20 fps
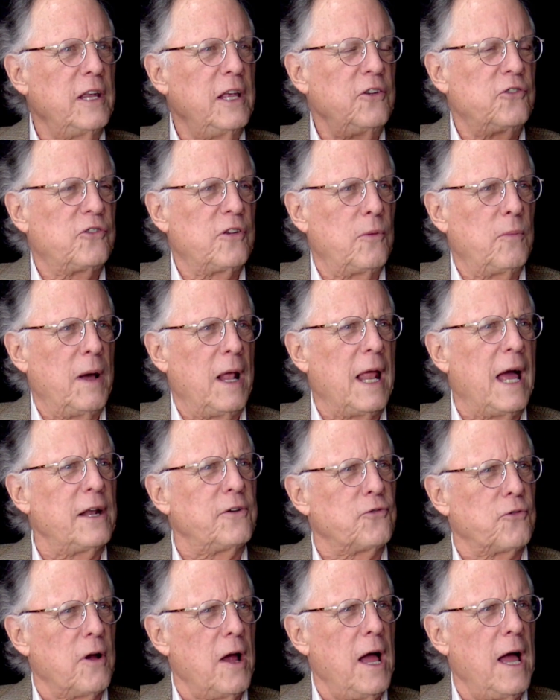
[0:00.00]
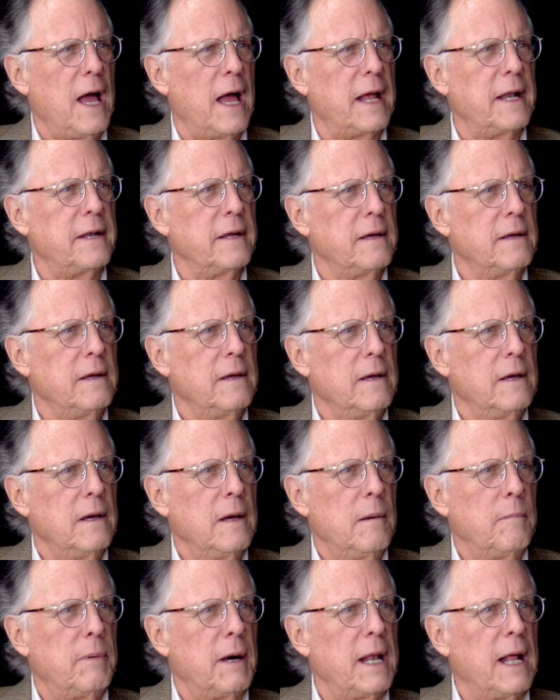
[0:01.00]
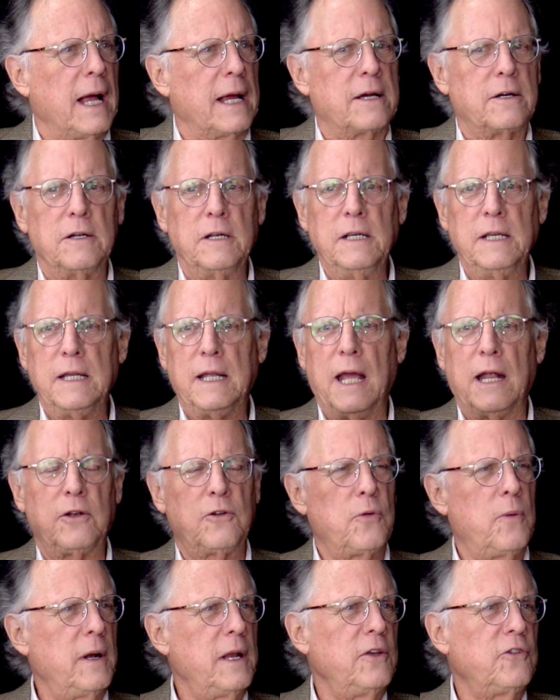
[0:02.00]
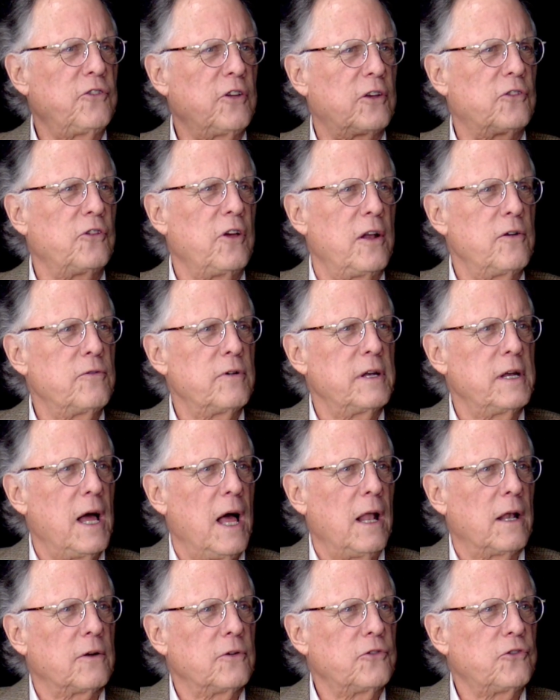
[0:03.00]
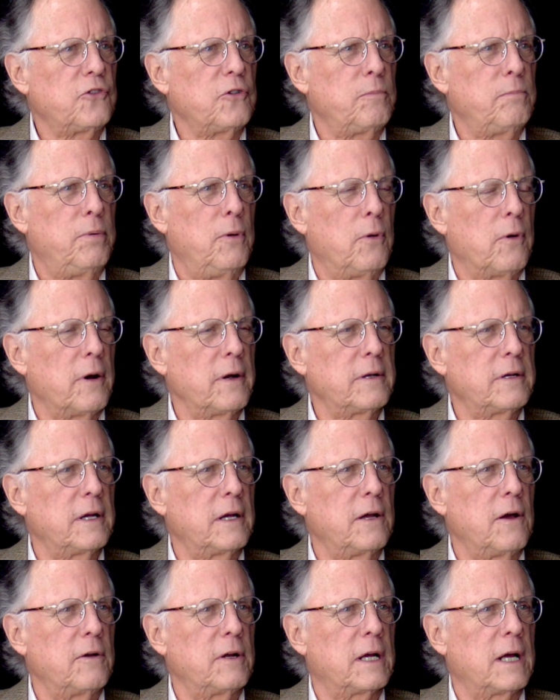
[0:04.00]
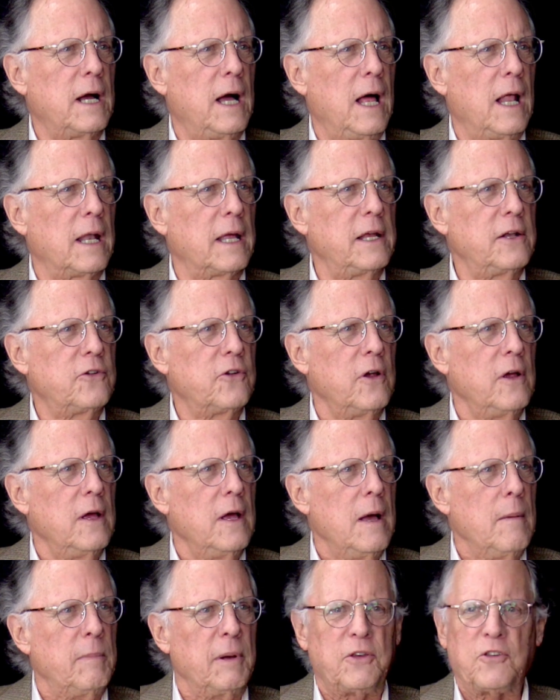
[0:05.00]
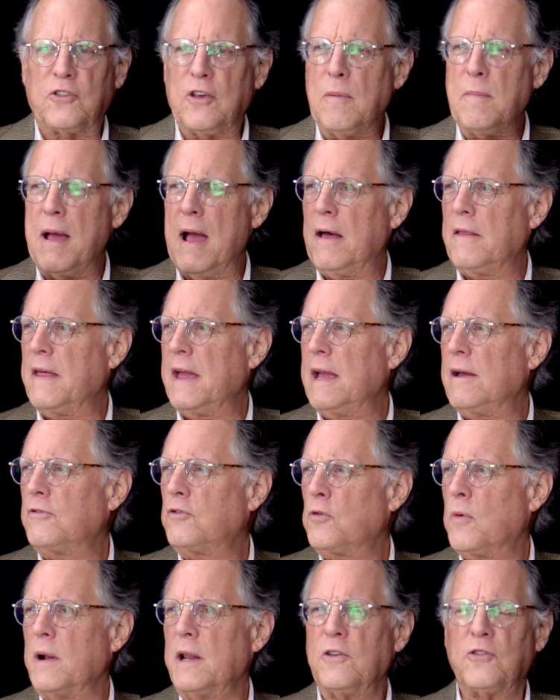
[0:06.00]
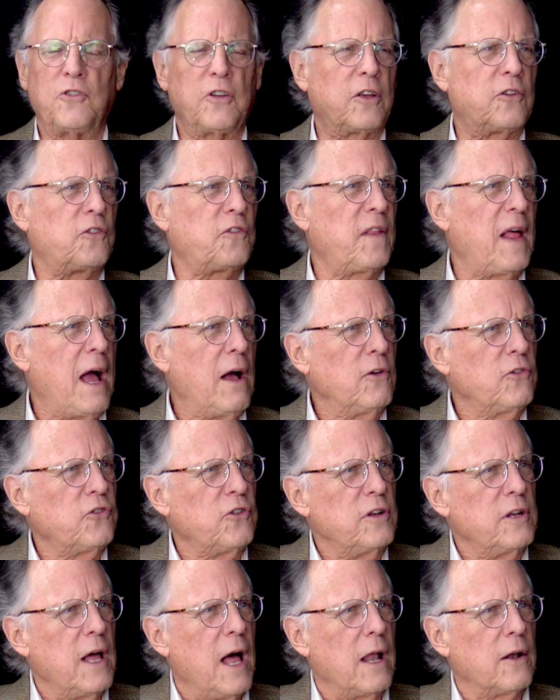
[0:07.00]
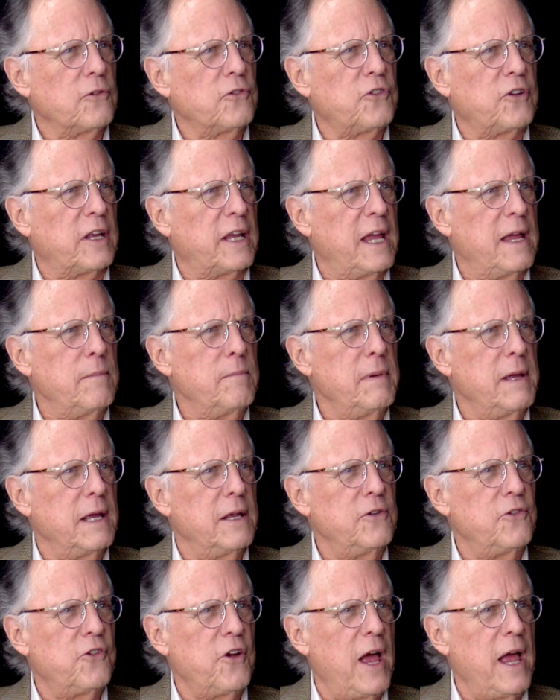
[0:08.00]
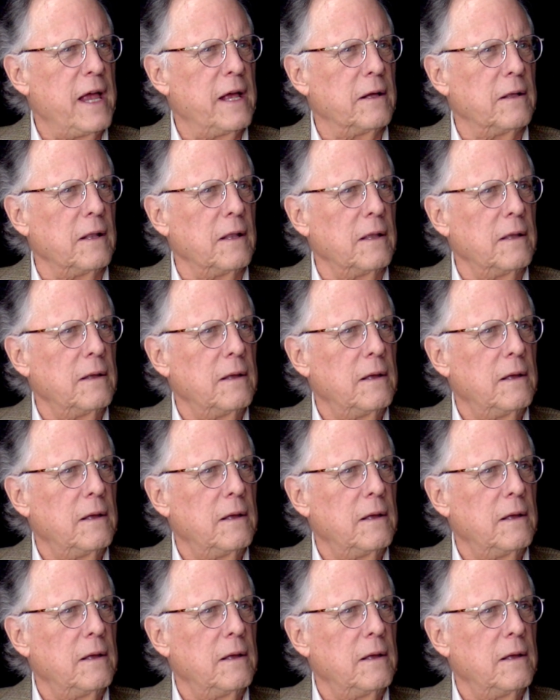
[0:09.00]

And he mm-hmm. said, Well, I tried, but I couldn't get $2,600 support to go to college, but somehow they have $26,000 to keep me in jail.